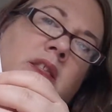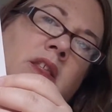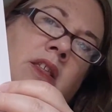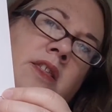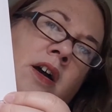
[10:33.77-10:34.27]

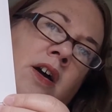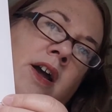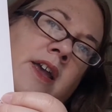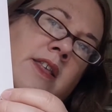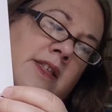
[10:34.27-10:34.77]
the
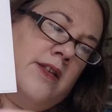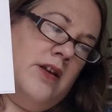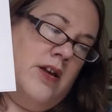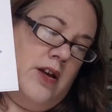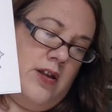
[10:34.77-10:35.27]
dies.
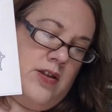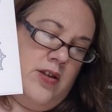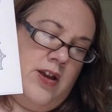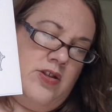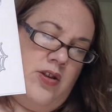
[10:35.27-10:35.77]
So
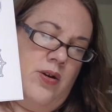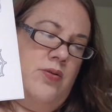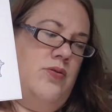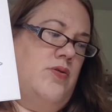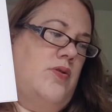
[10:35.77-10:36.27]
they don't